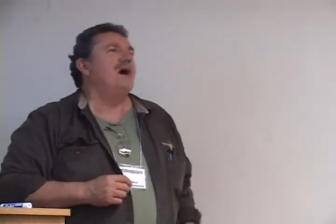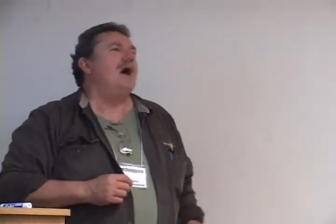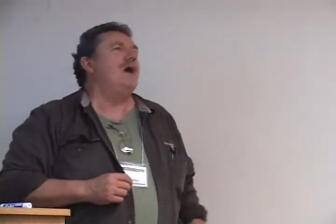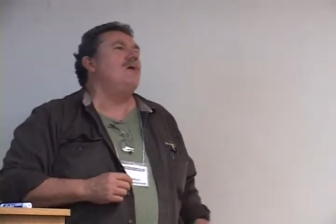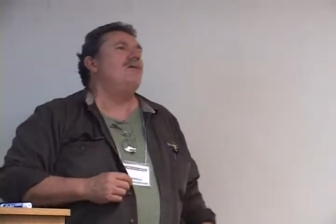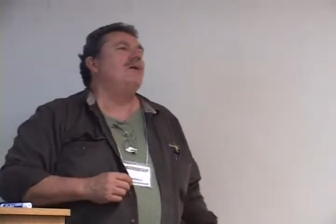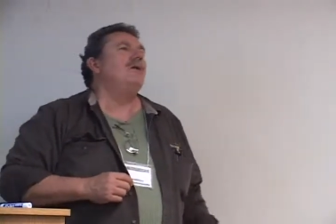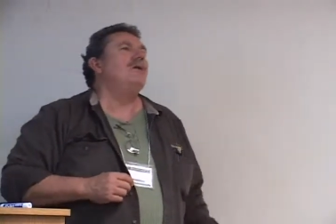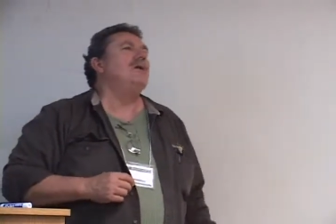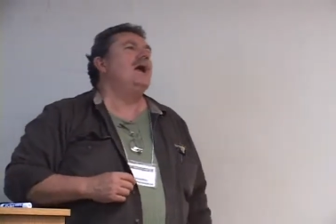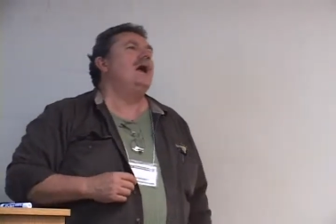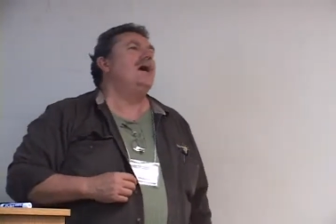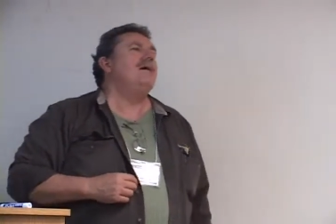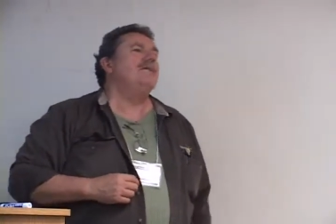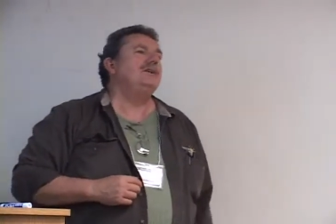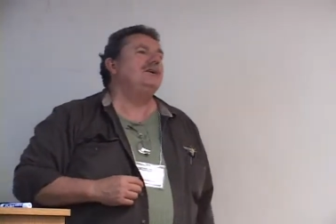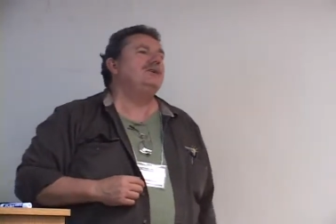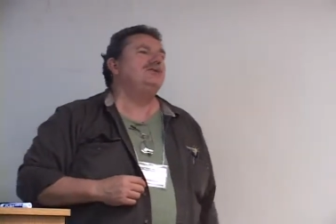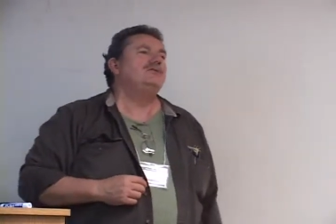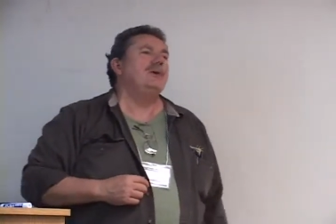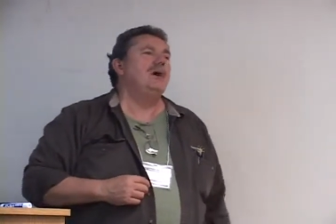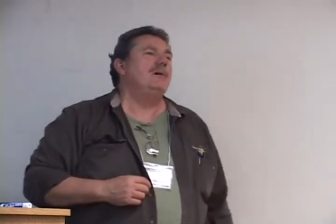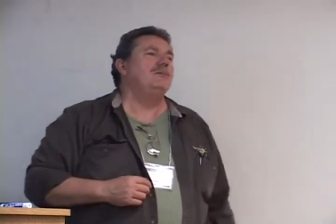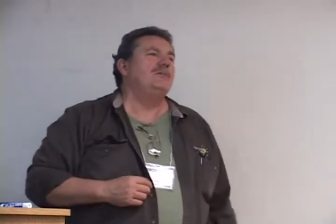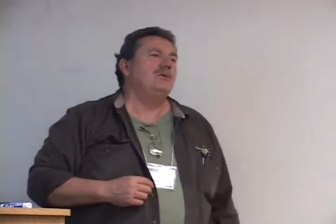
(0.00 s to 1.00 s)
I won't have
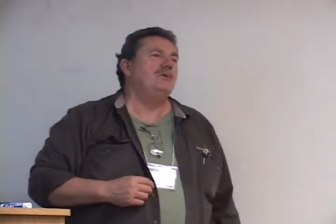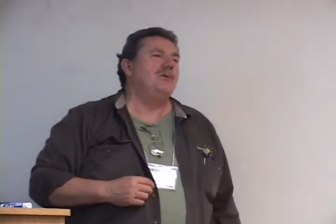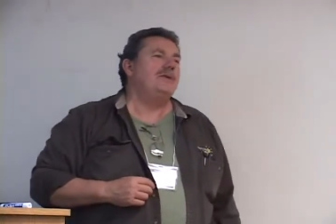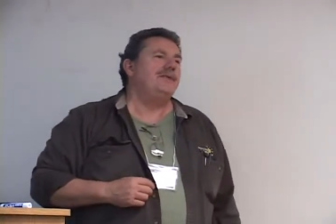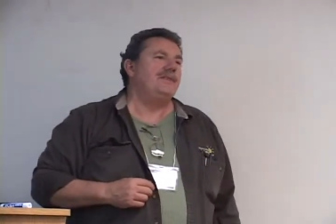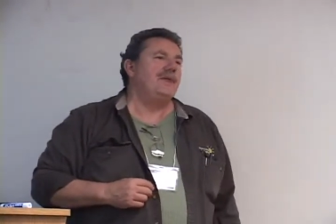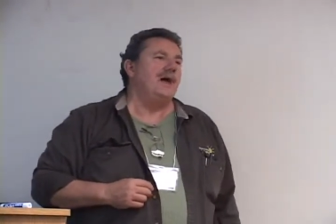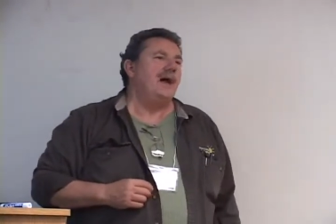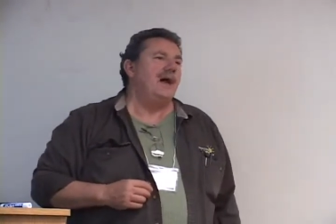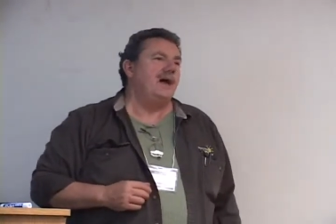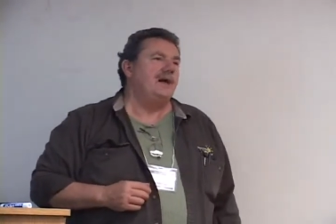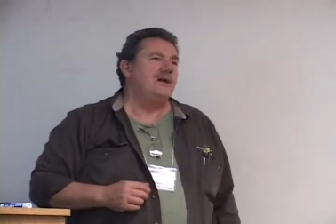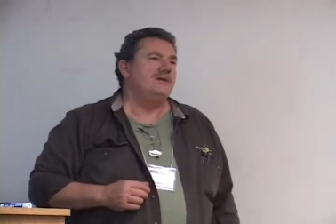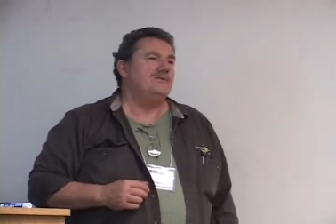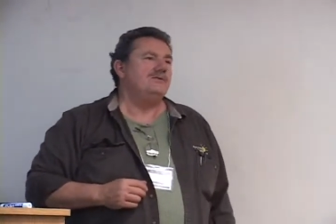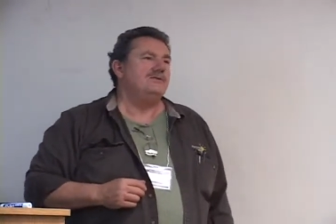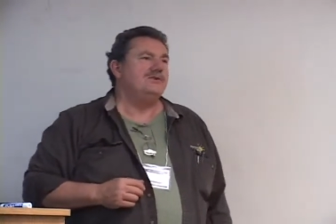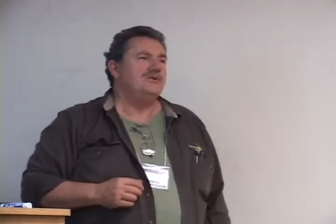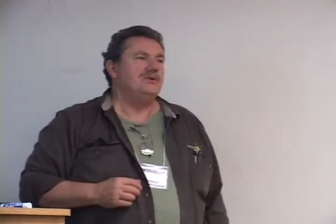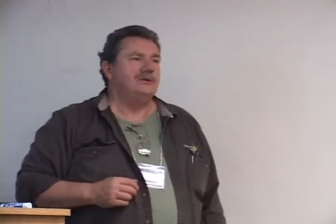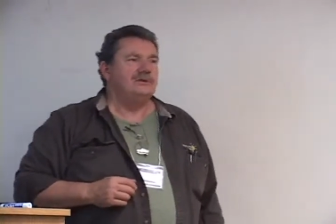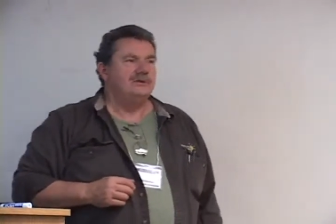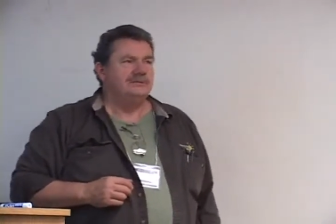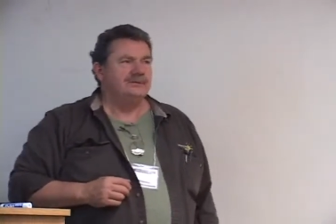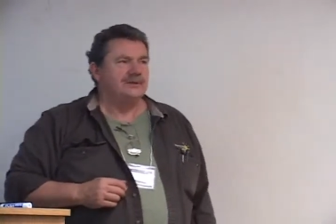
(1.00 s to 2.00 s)
any trouble with the
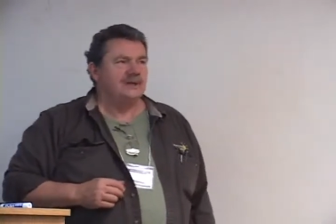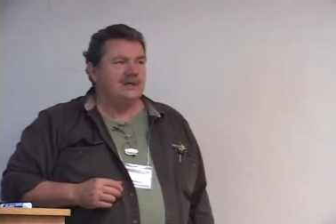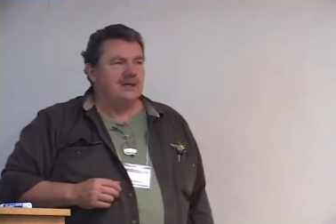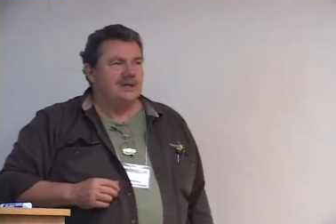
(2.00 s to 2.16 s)
hydrogen.